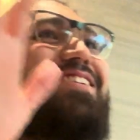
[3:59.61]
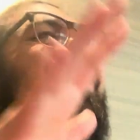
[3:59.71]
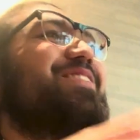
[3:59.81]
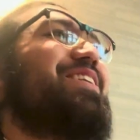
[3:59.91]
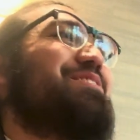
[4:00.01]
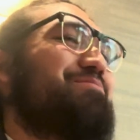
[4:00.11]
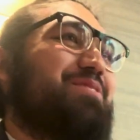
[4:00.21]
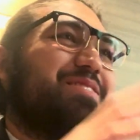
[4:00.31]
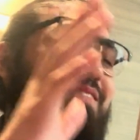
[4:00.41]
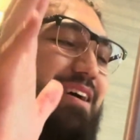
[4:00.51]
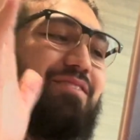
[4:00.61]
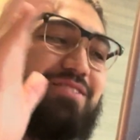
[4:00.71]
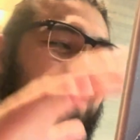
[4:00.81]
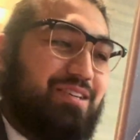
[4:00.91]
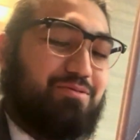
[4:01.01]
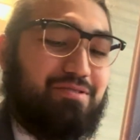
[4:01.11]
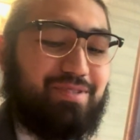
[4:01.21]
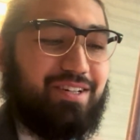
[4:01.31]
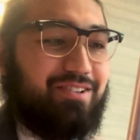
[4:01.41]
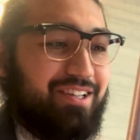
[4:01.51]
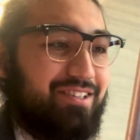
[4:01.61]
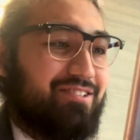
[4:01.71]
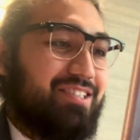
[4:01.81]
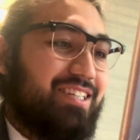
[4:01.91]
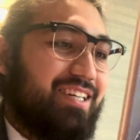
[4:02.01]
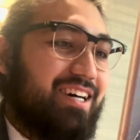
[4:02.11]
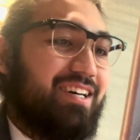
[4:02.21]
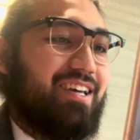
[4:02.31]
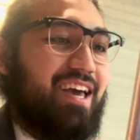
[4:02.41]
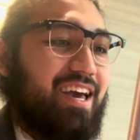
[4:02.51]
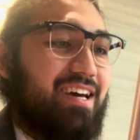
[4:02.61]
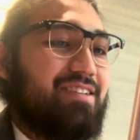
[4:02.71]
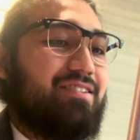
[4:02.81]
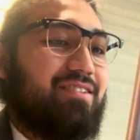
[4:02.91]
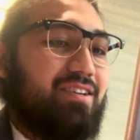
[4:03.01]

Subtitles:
right, but obviously that wouldn't be coded under DEI. And